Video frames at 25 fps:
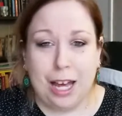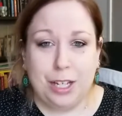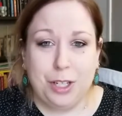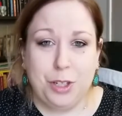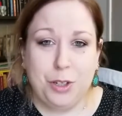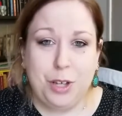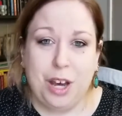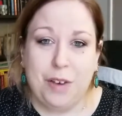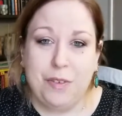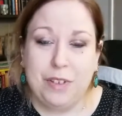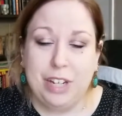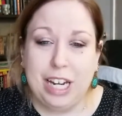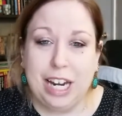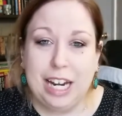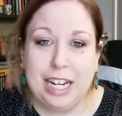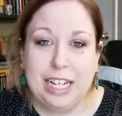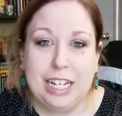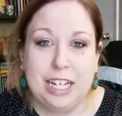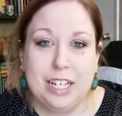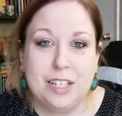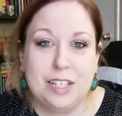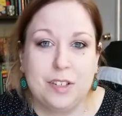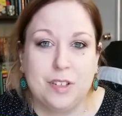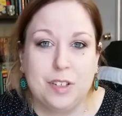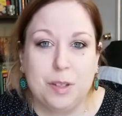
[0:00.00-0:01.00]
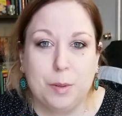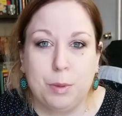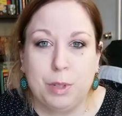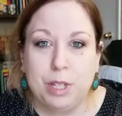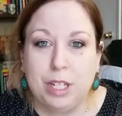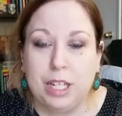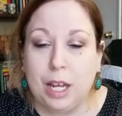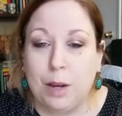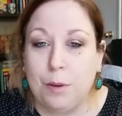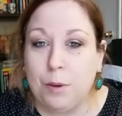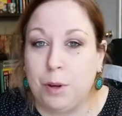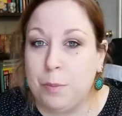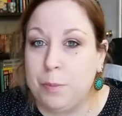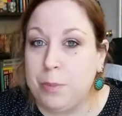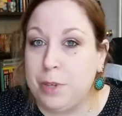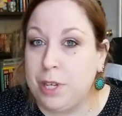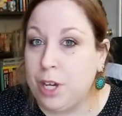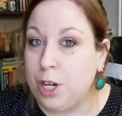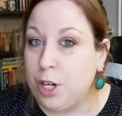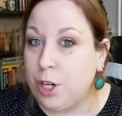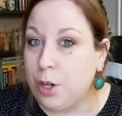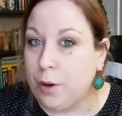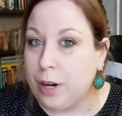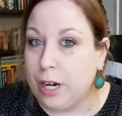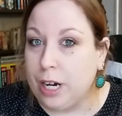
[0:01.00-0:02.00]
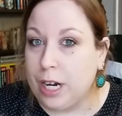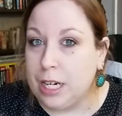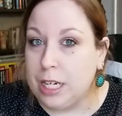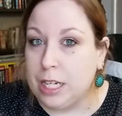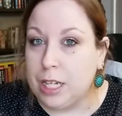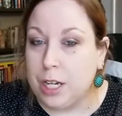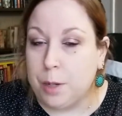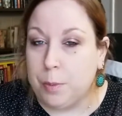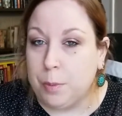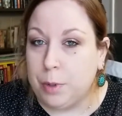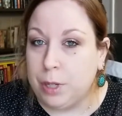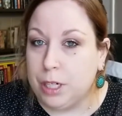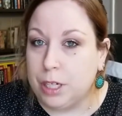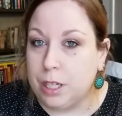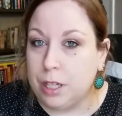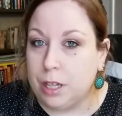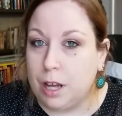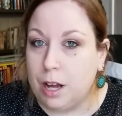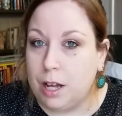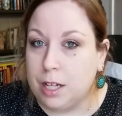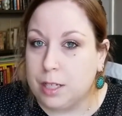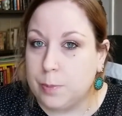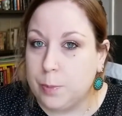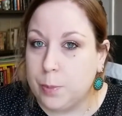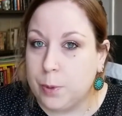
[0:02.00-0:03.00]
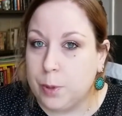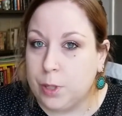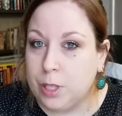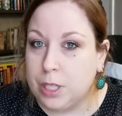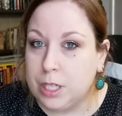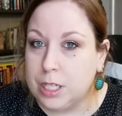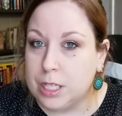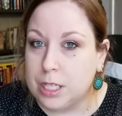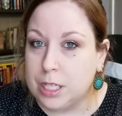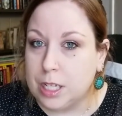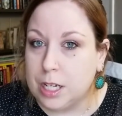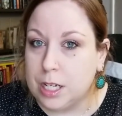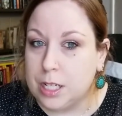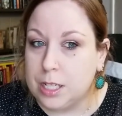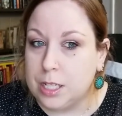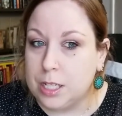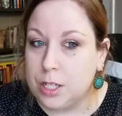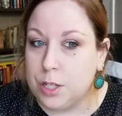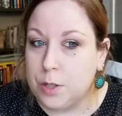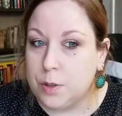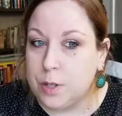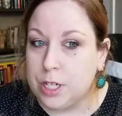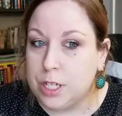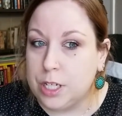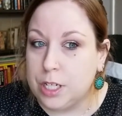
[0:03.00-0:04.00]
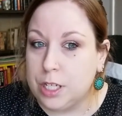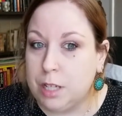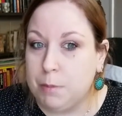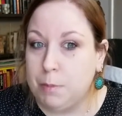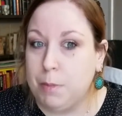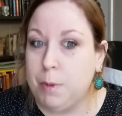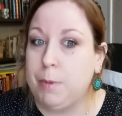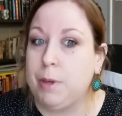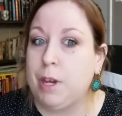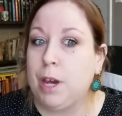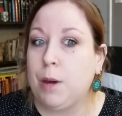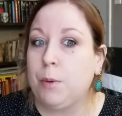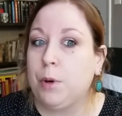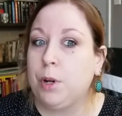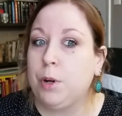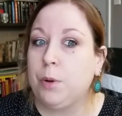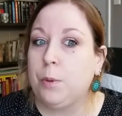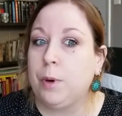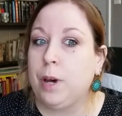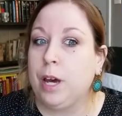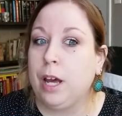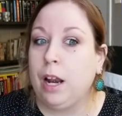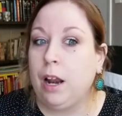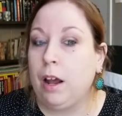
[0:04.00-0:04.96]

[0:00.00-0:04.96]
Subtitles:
have any ideas of something that would be a great idea to bring to the hospital in this kind of situation that maybe I would have went,